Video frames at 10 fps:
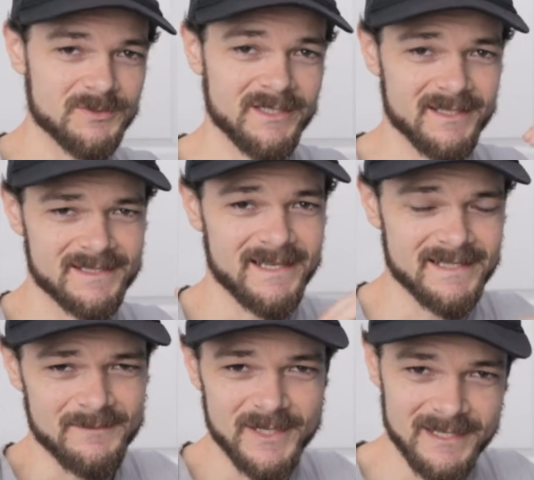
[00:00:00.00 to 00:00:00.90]
really
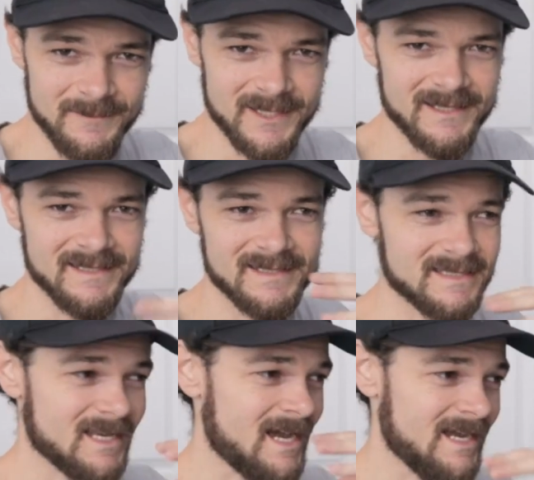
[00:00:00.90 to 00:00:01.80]
excites me
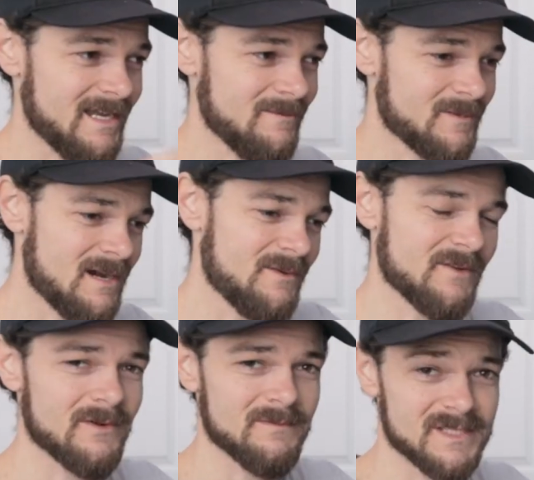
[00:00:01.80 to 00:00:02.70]
because I am
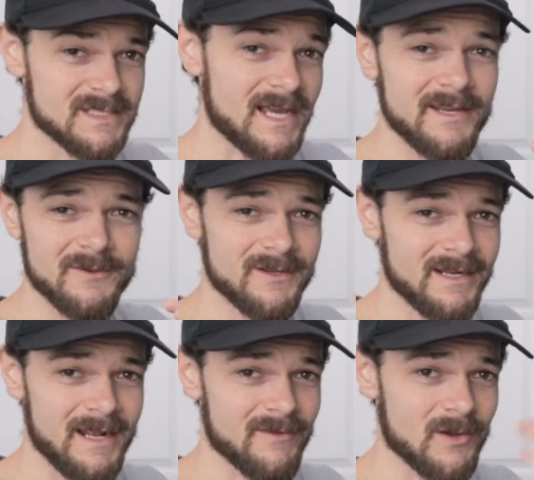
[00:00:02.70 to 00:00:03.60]
coming from the Zhiyun and
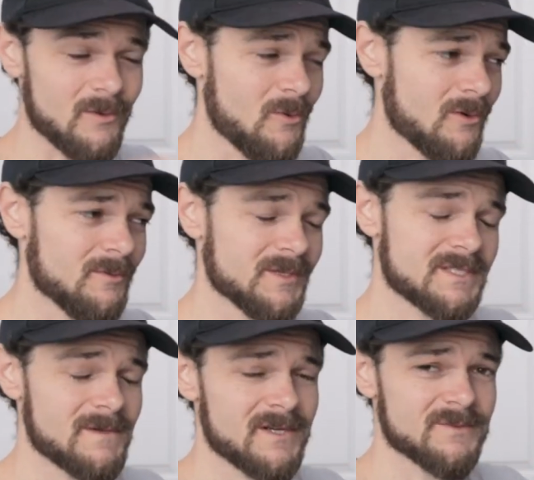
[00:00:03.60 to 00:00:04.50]
having a horrible
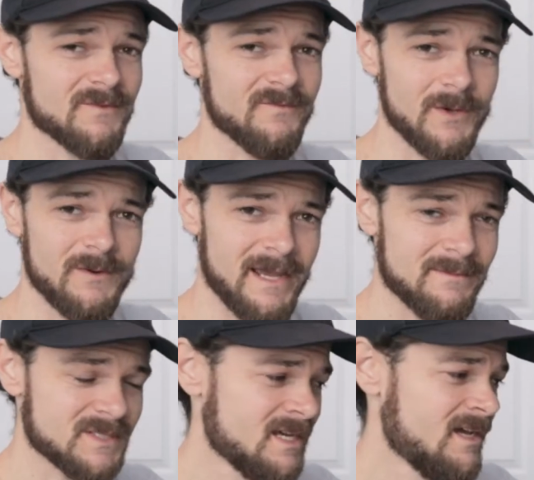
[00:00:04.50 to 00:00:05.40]
experience with phone
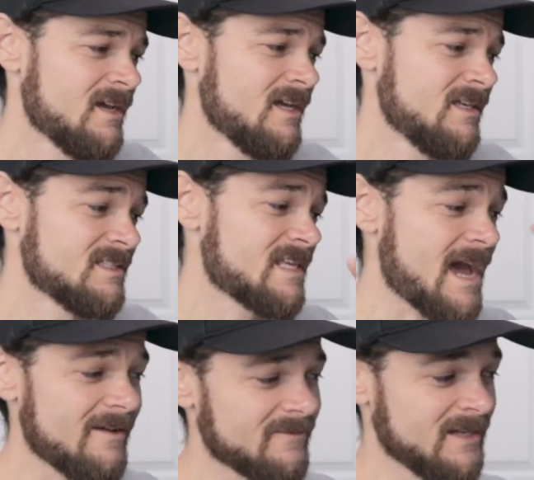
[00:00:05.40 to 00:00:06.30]
apps, is
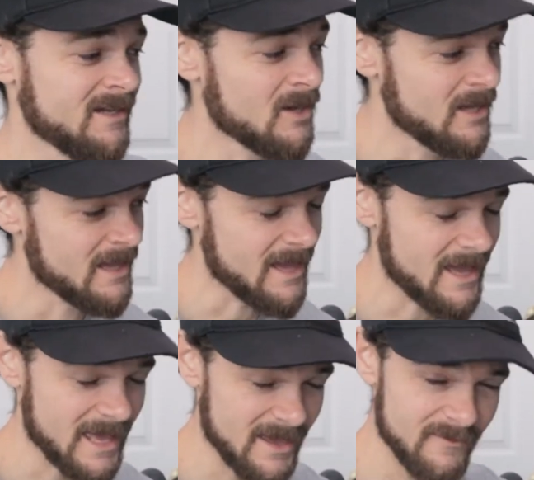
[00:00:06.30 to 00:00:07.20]
having
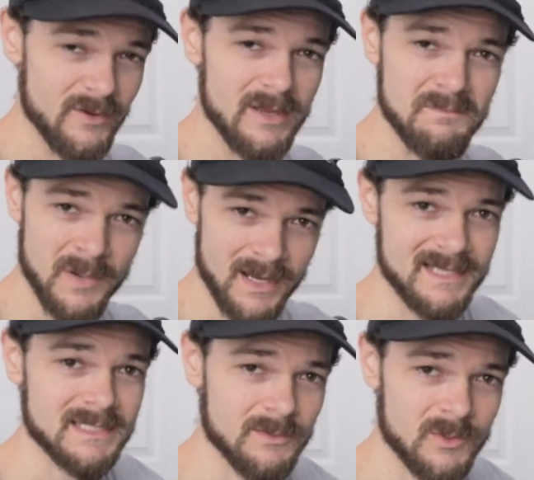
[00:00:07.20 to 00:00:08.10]
every
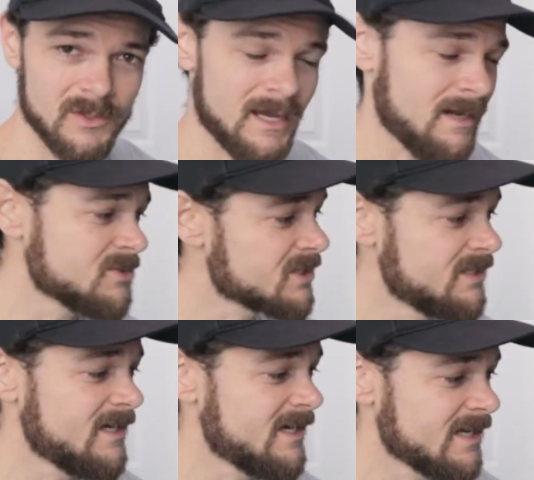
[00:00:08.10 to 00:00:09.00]
possible
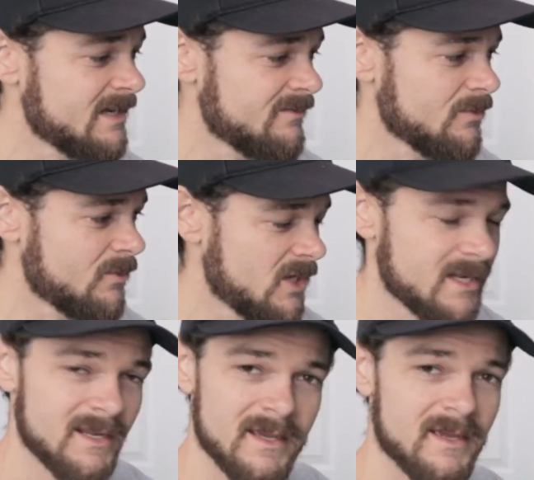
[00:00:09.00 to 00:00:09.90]
option I could ever
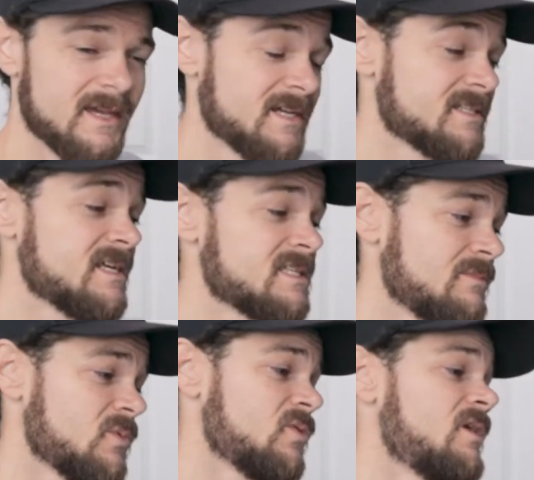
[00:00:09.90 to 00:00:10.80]
want
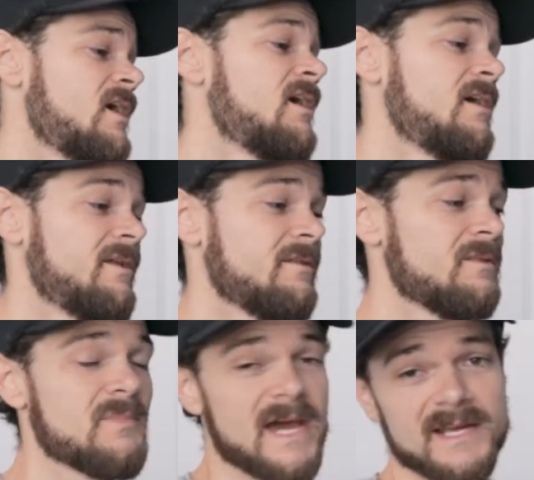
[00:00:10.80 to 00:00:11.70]
accessible on
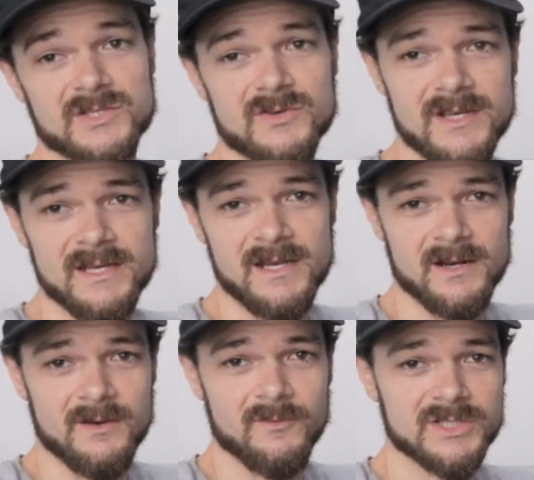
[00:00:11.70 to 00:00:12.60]
the back screen
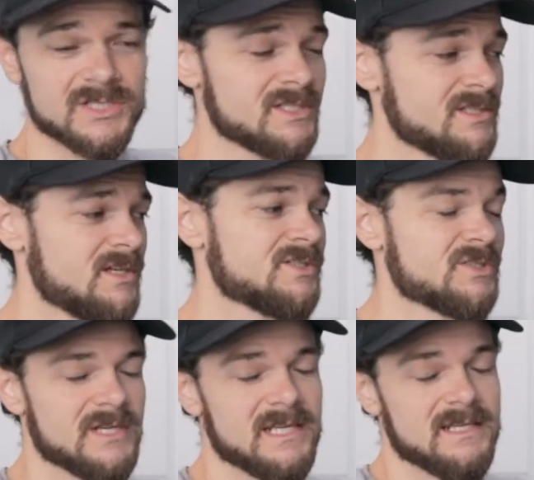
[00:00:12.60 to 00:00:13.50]
here, which is a
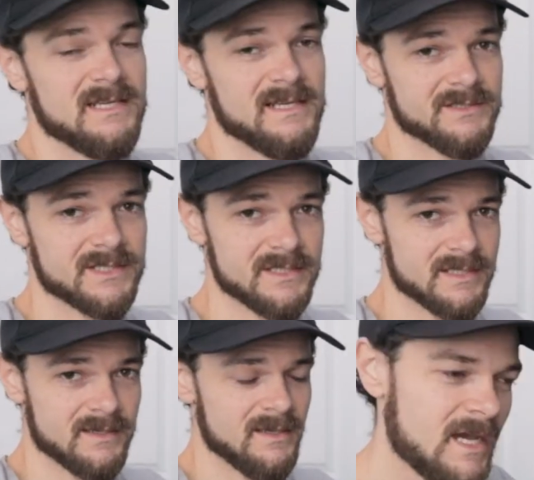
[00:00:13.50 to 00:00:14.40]
touchscreen
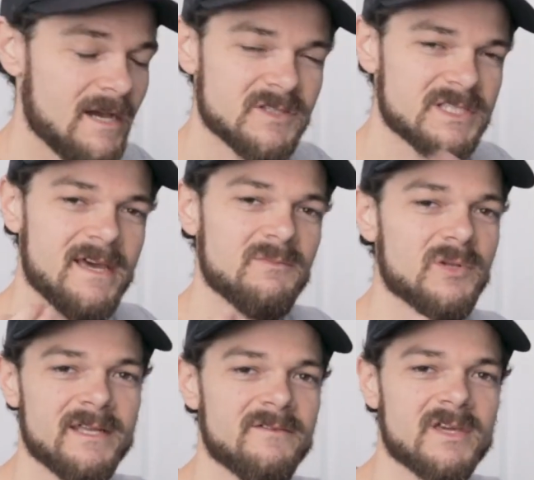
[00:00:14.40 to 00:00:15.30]
LCD. I've just had
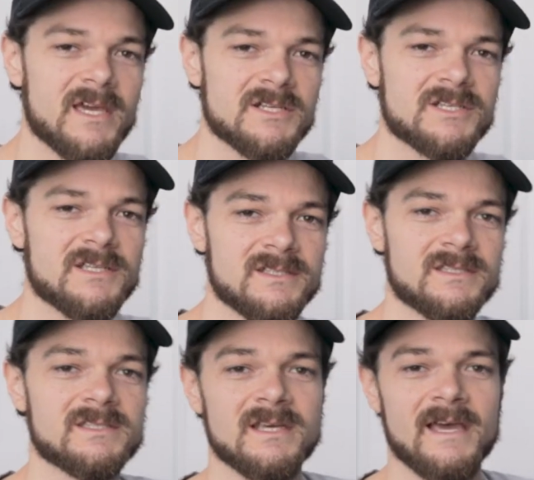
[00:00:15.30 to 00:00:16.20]
plenty of
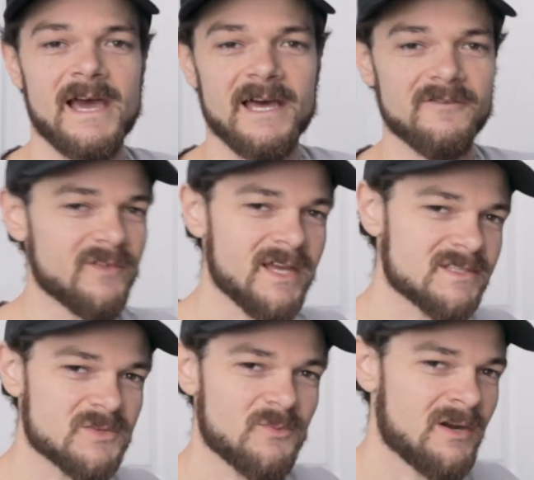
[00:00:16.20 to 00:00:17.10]
occasions at
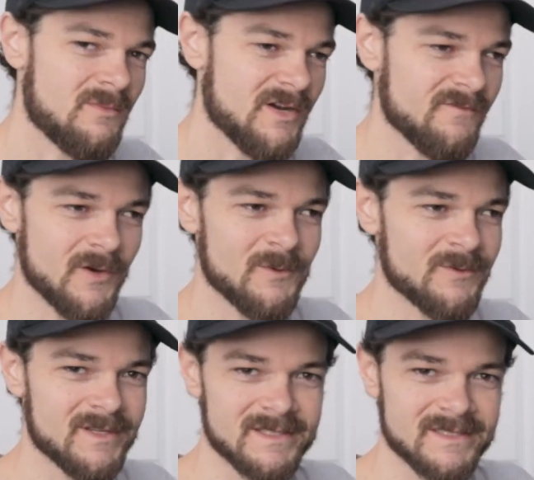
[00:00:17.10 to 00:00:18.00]
events where my
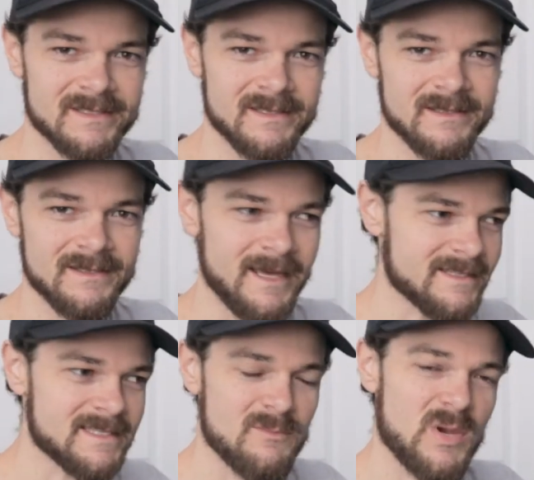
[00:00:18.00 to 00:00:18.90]
phone is not
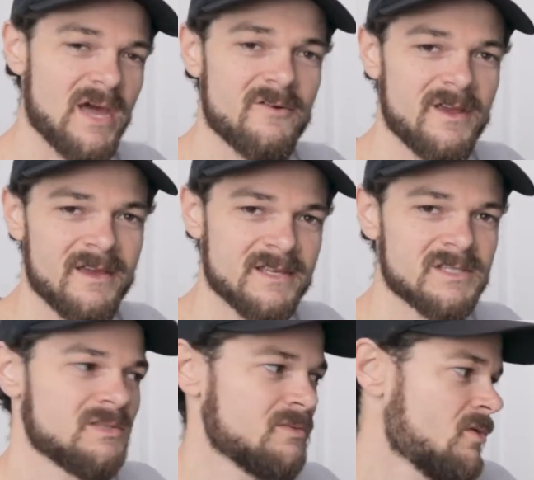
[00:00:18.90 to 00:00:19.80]
the same battery
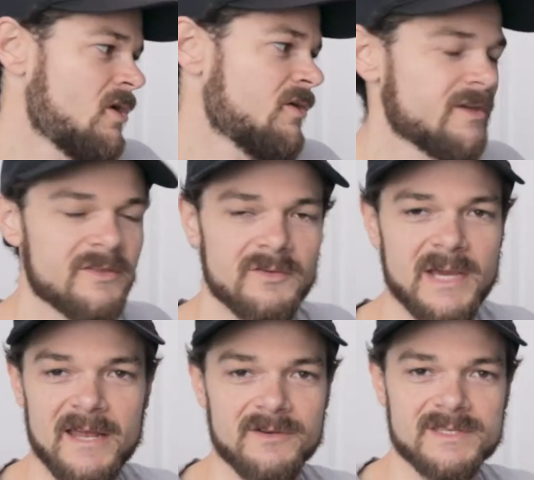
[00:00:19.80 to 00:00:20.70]
as all the other
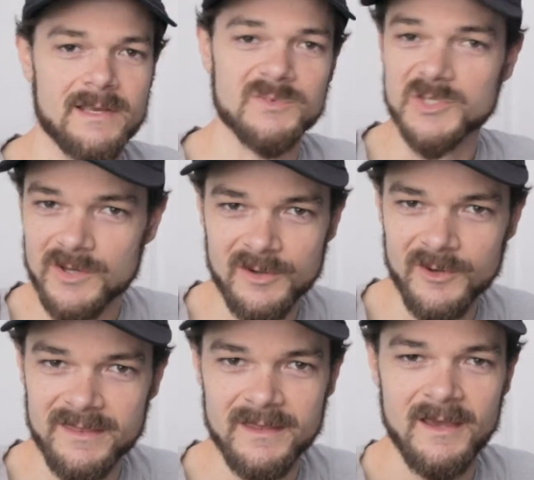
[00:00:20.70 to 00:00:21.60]
batteries I'm shooting
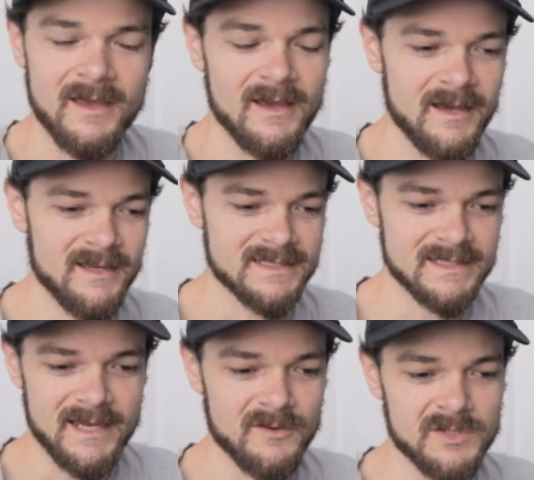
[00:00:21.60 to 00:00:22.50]
with. It's
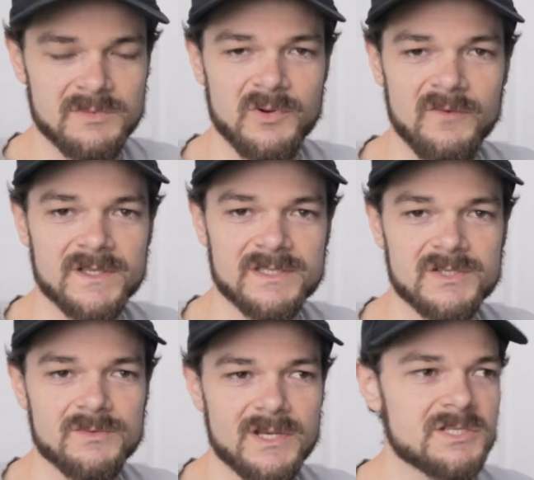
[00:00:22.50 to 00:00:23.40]
not always a perfect
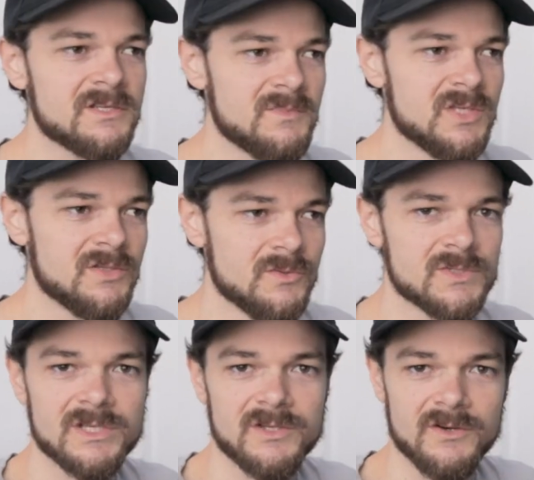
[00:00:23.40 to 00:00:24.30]
situation to be
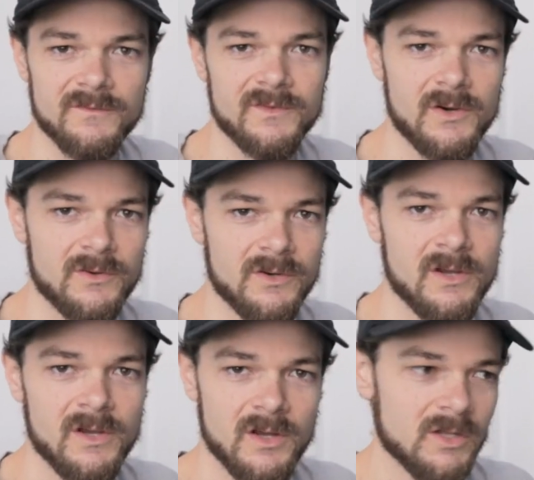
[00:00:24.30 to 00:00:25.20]
using your phone
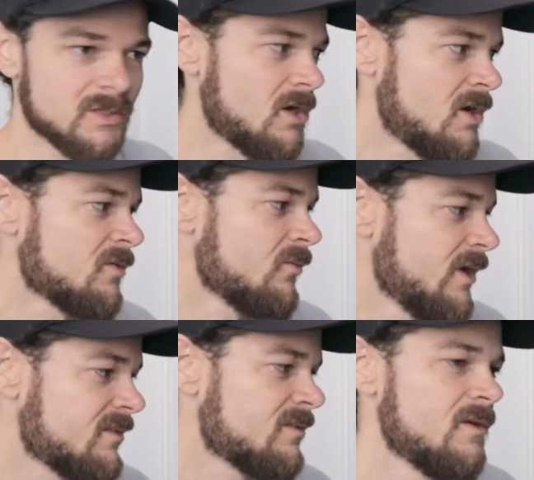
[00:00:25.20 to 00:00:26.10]
along
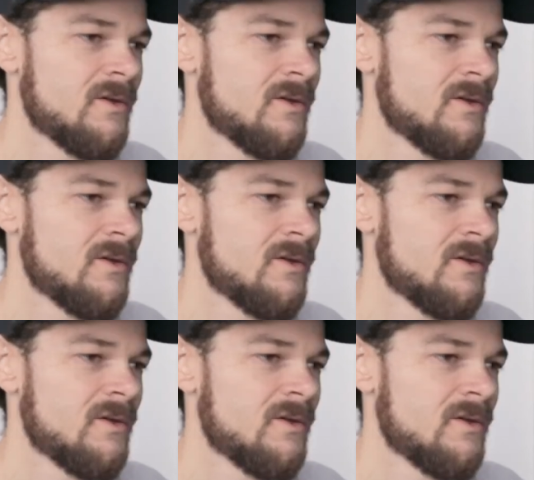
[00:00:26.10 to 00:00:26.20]
with